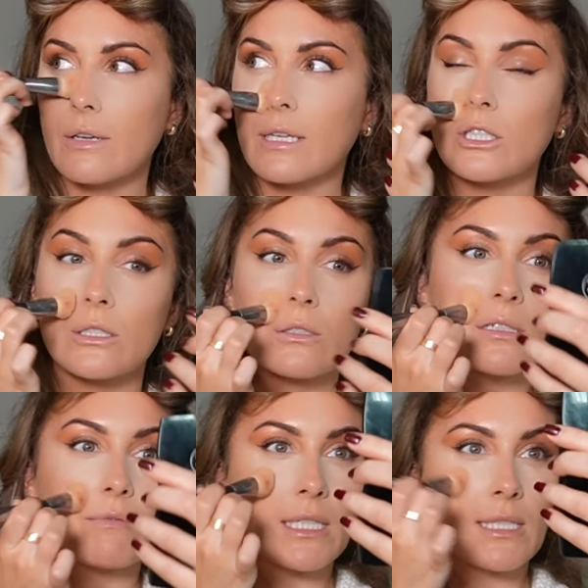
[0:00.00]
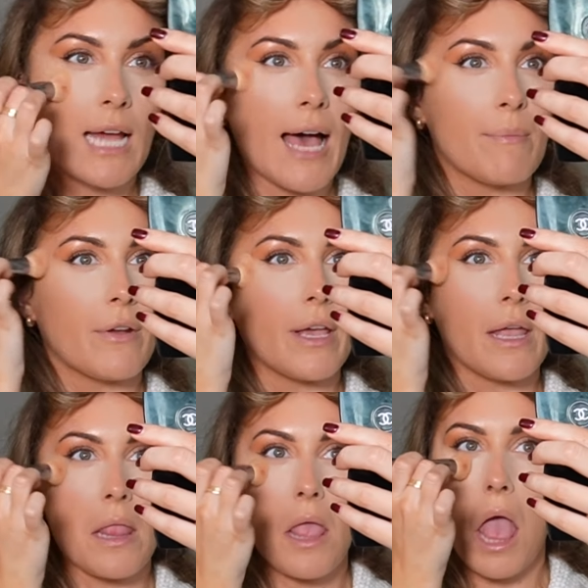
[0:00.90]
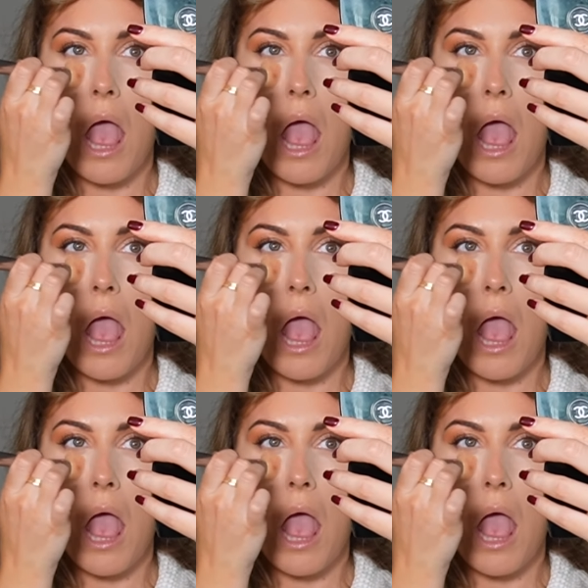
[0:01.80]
so I can just sort of like dab it in.